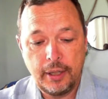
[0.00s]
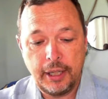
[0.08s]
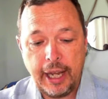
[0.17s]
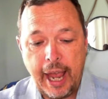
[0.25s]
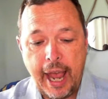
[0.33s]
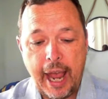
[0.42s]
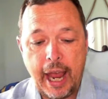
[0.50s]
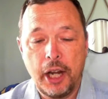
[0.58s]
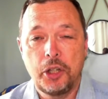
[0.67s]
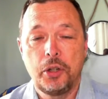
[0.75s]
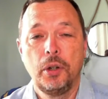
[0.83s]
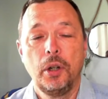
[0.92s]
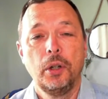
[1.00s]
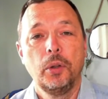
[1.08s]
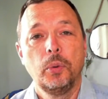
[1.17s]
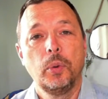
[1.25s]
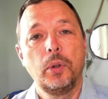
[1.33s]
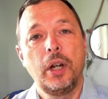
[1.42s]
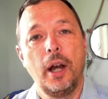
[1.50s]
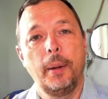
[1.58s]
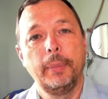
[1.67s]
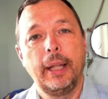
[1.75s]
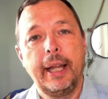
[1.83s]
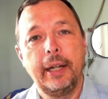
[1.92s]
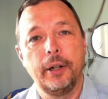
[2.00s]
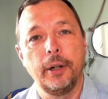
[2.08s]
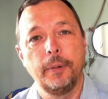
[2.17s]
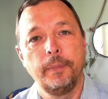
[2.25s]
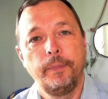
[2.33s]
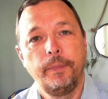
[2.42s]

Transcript: the cash will come later.